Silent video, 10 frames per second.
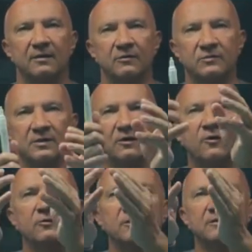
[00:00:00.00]
using
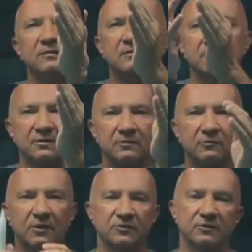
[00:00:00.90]
only the two
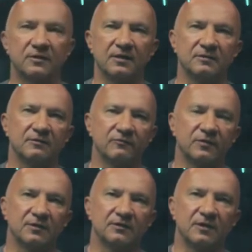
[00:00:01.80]
logic gates of
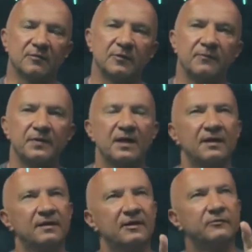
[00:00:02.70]
that type.
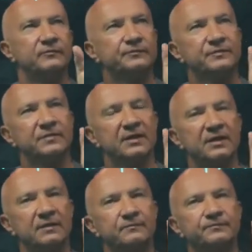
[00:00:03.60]
Now, the